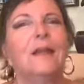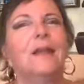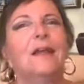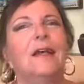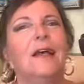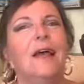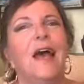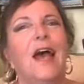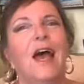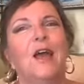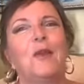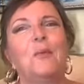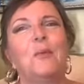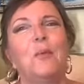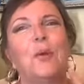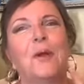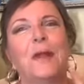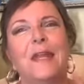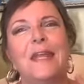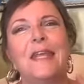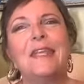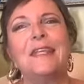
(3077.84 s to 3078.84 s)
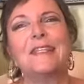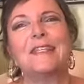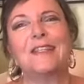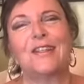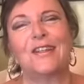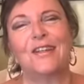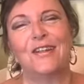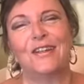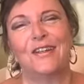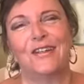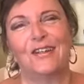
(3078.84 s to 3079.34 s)
And please,
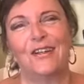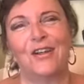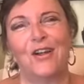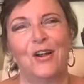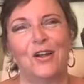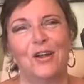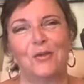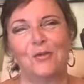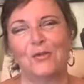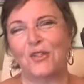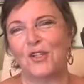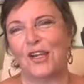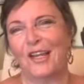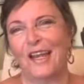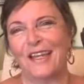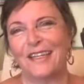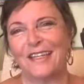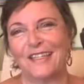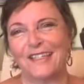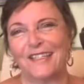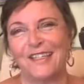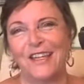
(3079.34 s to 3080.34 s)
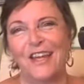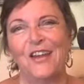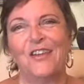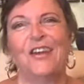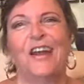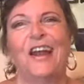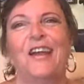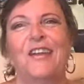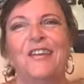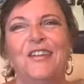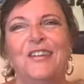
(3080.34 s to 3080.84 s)
Connie, would you let us know
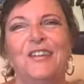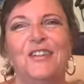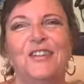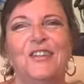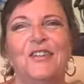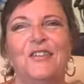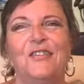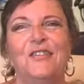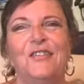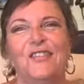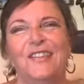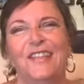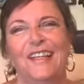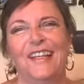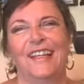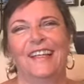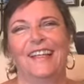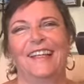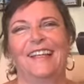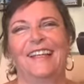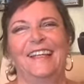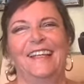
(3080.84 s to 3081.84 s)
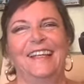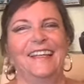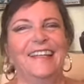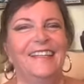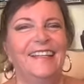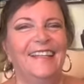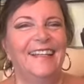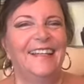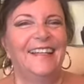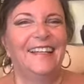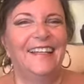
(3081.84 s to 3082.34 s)
how you do?
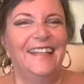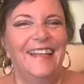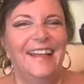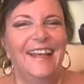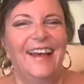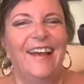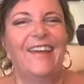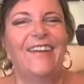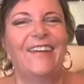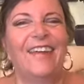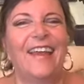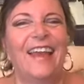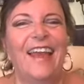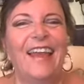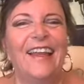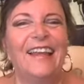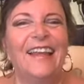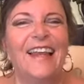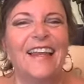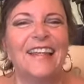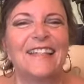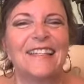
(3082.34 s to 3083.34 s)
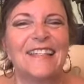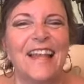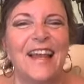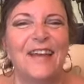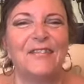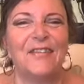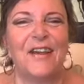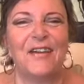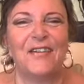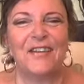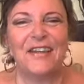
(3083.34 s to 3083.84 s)
Okay, let's have
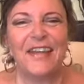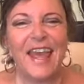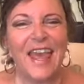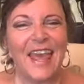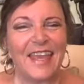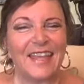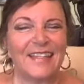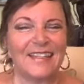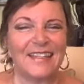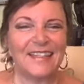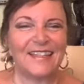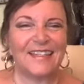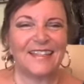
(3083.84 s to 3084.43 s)
our next.